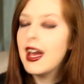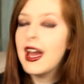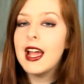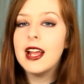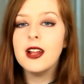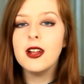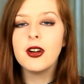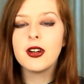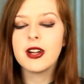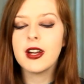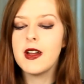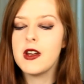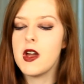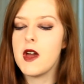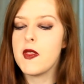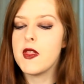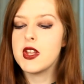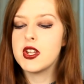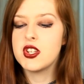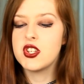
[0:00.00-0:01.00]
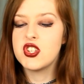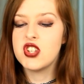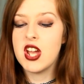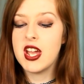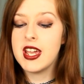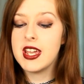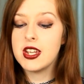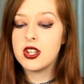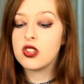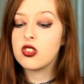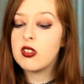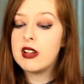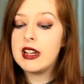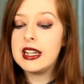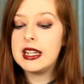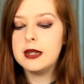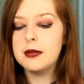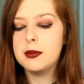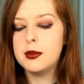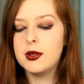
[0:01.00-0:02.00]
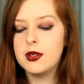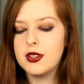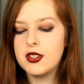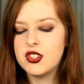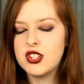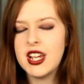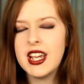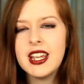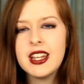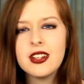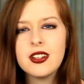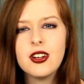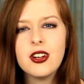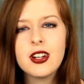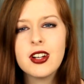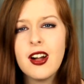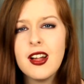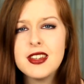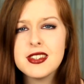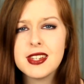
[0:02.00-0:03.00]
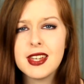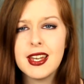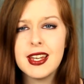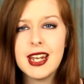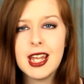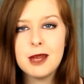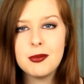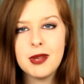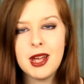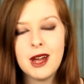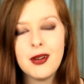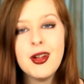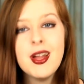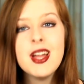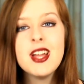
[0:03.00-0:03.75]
Hey look, another Jane Green book. I can't say her name now.